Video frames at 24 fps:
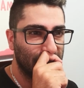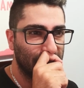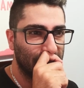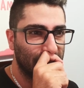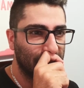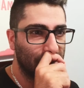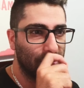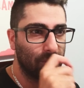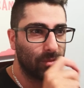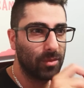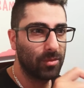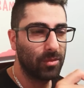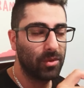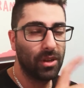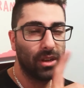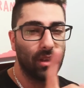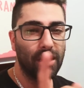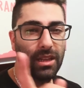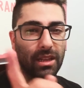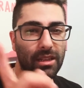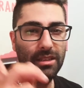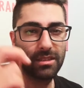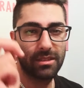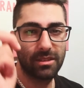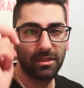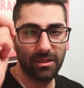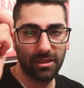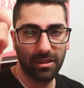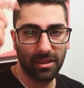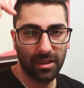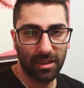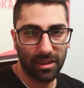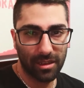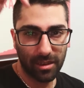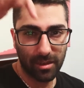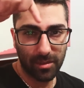I don't remember. I'll ask her and
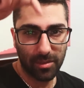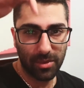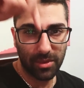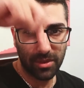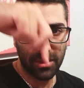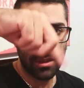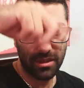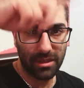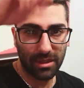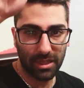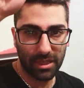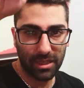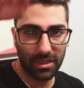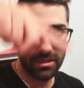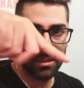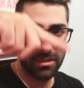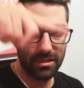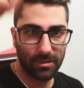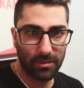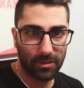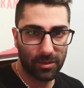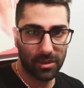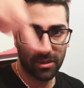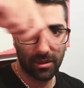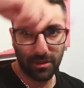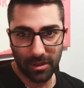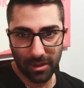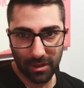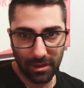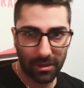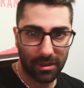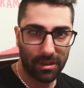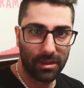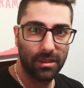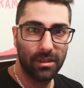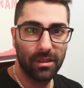I'll put the link somewhere
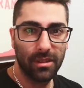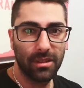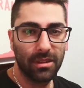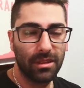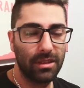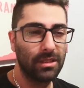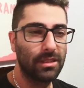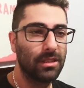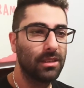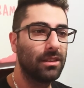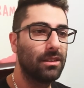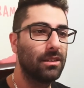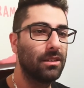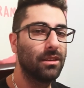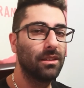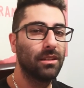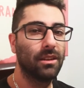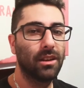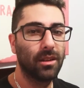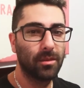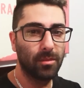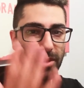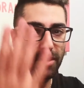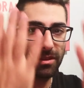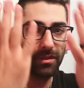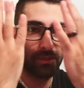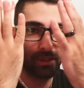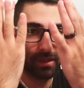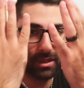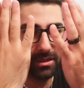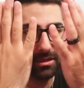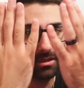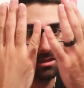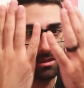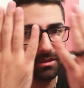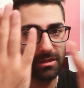around this area. Not on my
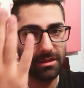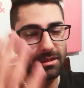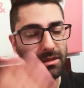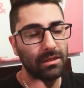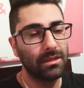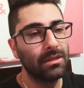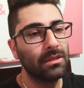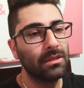face though.